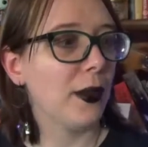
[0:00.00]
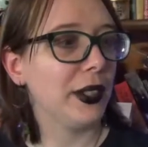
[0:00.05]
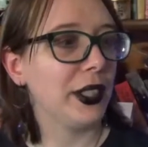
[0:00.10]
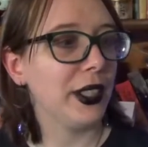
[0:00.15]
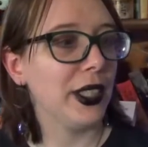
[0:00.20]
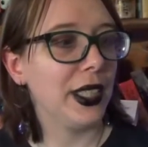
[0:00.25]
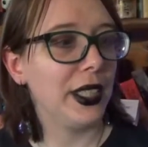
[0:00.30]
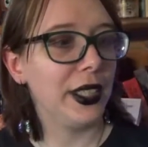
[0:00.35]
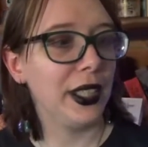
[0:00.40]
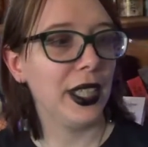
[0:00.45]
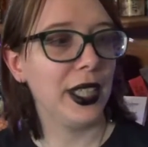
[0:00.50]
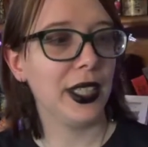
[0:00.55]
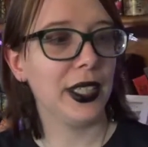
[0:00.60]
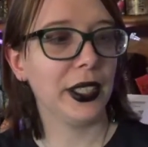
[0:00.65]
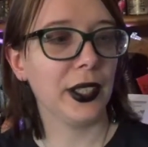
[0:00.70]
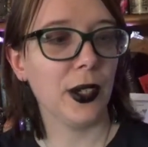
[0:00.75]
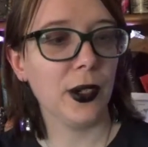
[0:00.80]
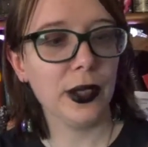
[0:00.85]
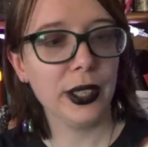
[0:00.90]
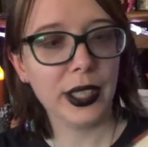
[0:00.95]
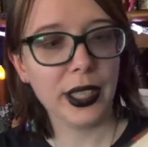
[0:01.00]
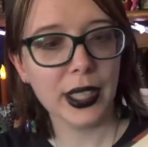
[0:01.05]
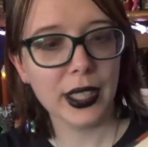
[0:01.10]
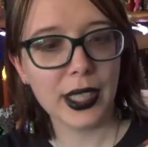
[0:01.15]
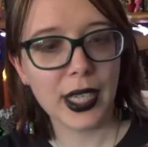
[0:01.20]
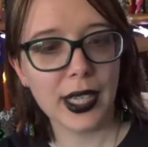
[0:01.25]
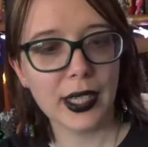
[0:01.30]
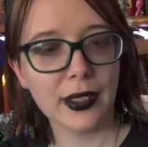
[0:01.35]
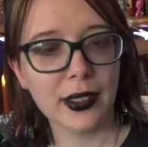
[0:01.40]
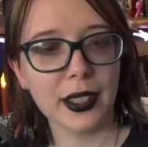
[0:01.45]
So this is Ghostly
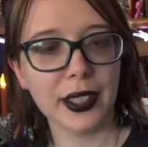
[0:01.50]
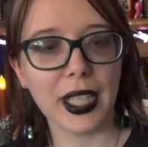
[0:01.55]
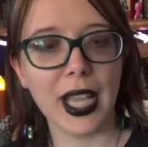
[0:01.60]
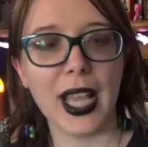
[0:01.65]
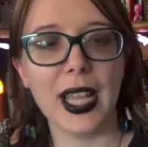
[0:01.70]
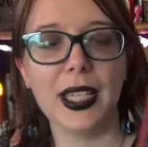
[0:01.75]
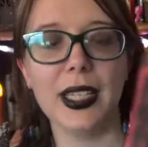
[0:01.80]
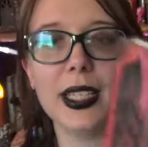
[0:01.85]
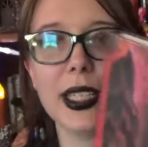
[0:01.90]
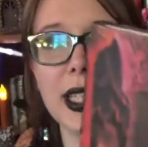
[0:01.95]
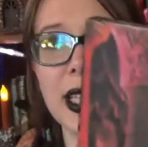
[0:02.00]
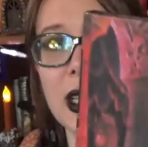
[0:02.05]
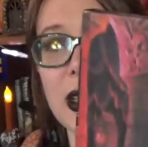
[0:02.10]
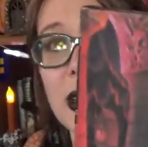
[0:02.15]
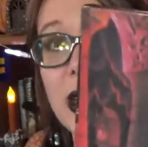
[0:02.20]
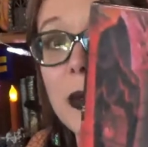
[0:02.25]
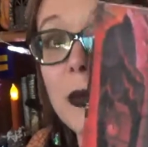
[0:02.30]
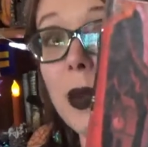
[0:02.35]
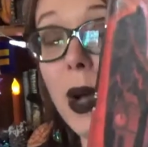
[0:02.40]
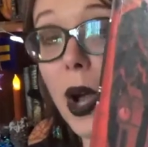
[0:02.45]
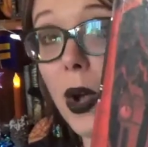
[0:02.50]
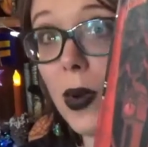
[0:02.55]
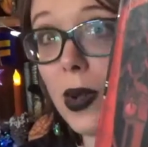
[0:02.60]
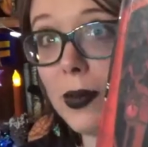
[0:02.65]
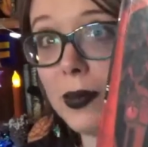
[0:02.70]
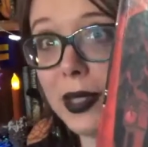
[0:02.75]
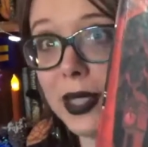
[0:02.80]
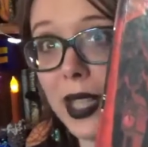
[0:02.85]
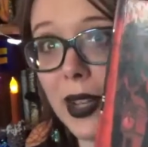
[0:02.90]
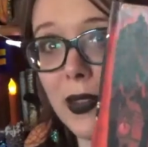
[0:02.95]
Tales and Eerie
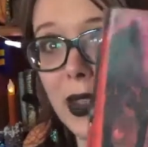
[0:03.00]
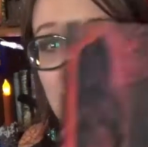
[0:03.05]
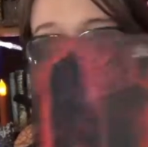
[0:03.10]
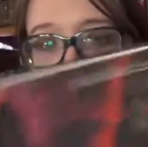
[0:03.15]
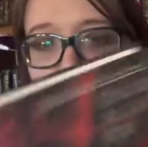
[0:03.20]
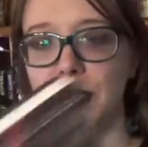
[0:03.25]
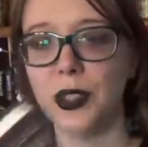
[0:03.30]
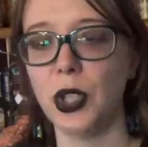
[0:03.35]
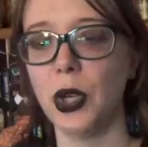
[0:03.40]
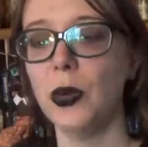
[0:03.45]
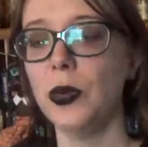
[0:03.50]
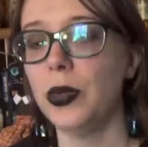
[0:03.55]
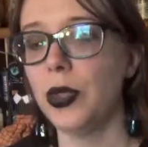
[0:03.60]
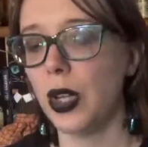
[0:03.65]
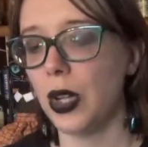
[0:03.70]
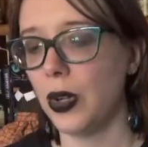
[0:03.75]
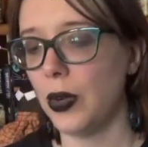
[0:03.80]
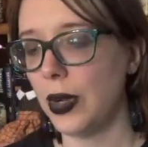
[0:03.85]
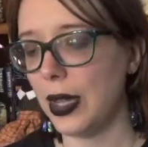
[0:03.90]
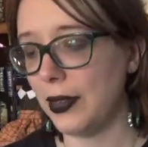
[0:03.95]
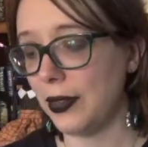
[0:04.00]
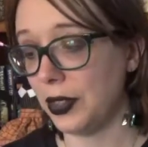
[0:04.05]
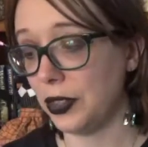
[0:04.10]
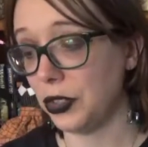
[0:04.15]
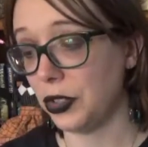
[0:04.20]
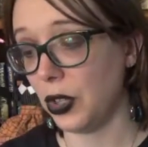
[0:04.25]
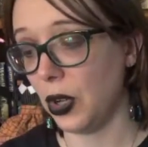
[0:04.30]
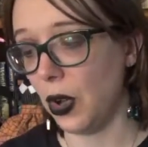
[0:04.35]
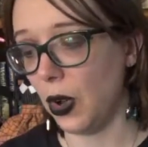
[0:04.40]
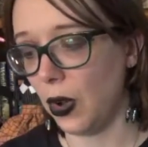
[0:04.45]
Poems of him. I don't know if
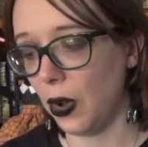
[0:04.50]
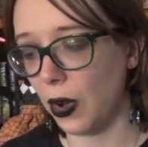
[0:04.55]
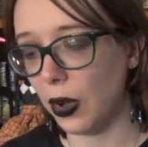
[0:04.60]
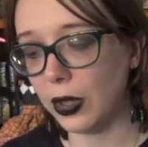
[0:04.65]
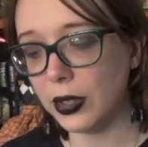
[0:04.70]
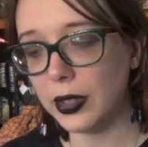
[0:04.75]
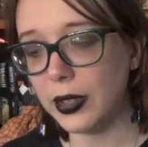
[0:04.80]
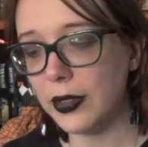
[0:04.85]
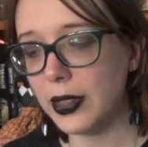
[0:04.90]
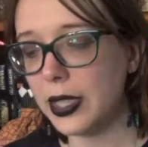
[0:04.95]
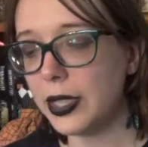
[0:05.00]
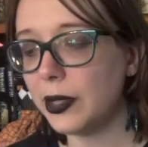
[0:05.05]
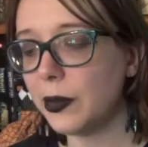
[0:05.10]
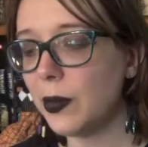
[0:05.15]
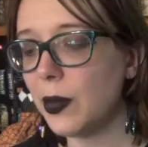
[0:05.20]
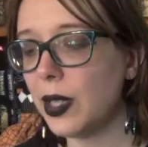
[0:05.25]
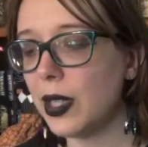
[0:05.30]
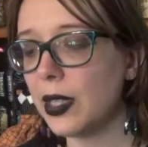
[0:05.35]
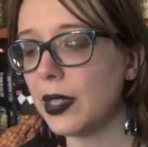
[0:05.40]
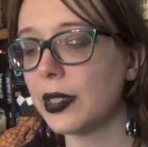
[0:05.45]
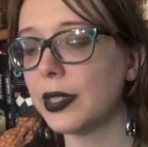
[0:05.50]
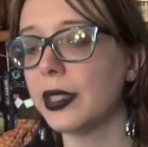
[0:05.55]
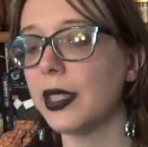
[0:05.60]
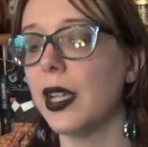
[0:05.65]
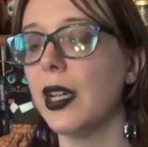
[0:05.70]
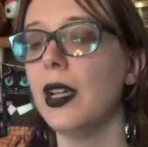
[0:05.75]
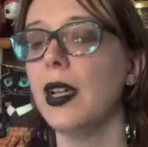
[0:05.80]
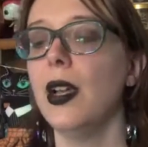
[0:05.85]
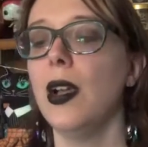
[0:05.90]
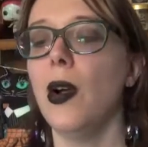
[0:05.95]
it's all of his works
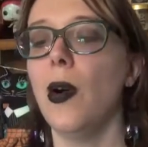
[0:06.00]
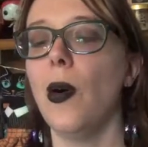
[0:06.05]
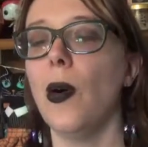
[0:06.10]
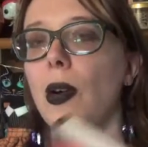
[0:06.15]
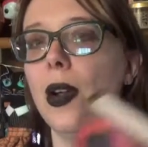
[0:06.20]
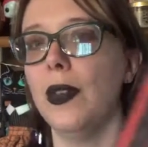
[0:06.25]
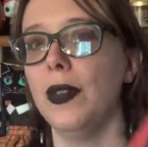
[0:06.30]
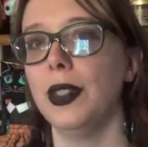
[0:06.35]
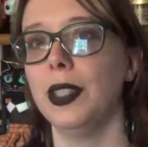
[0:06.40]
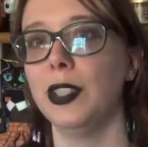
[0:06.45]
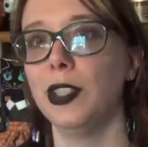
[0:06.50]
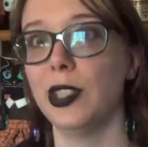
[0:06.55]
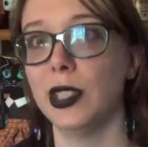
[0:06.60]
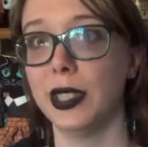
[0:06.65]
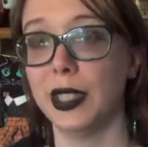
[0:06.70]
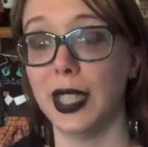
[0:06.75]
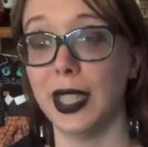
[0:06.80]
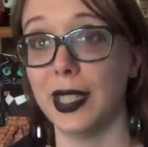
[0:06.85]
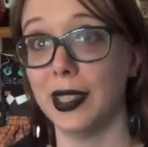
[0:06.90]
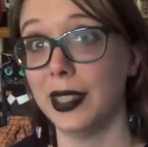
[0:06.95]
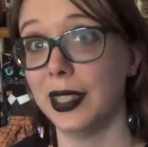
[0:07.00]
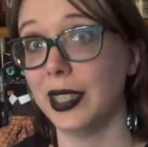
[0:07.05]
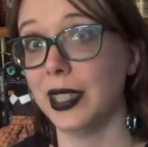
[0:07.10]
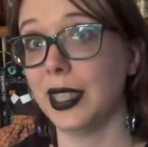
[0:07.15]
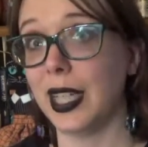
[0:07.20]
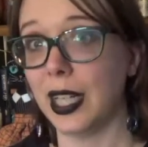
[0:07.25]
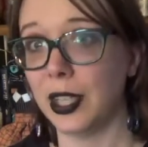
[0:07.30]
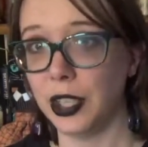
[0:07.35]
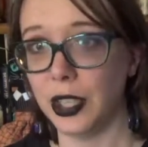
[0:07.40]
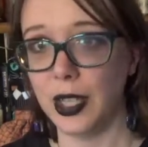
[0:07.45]
or if it's just like a
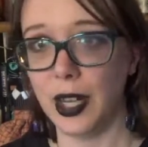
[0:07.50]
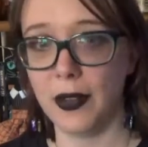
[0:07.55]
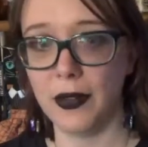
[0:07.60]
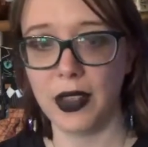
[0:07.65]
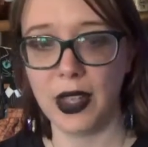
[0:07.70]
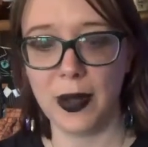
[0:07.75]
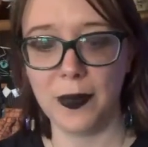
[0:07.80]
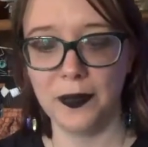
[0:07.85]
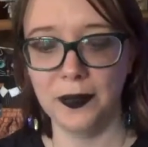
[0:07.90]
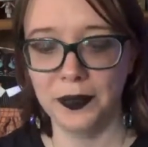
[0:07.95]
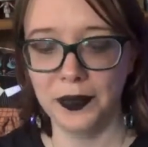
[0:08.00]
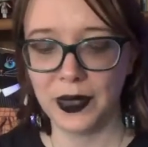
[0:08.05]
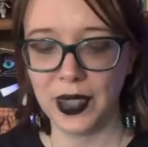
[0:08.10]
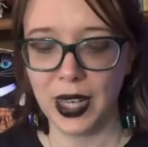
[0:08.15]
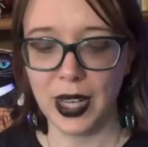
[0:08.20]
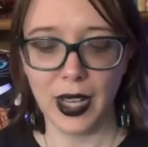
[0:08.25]
selection of them,